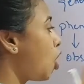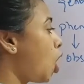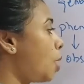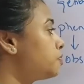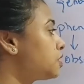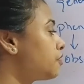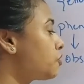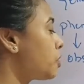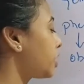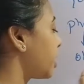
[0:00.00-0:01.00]

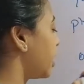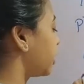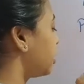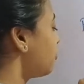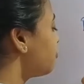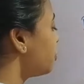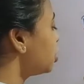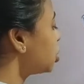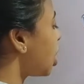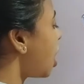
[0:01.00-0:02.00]
observable character
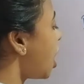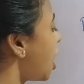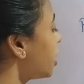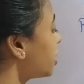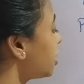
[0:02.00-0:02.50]
which are